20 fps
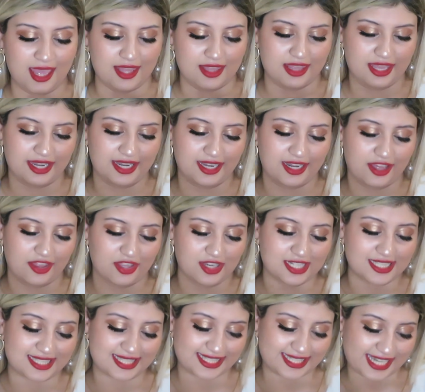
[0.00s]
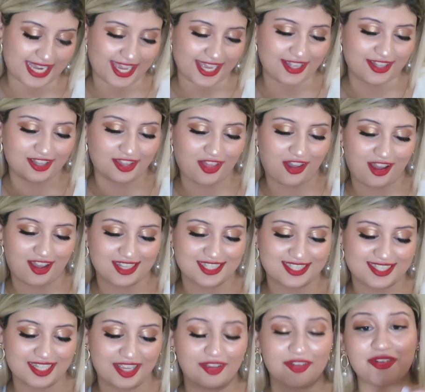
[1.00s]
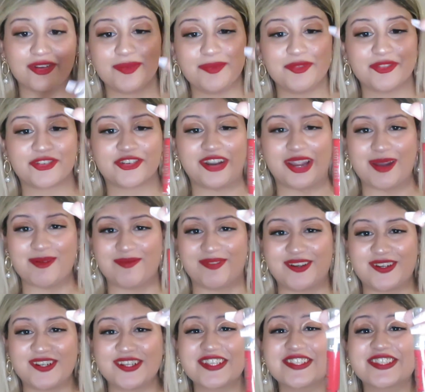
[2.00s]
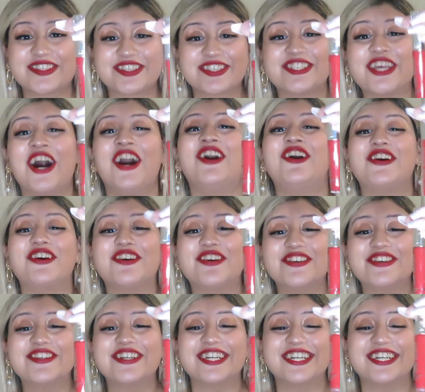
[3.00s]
Then another Stay Glossy from Rimmel. So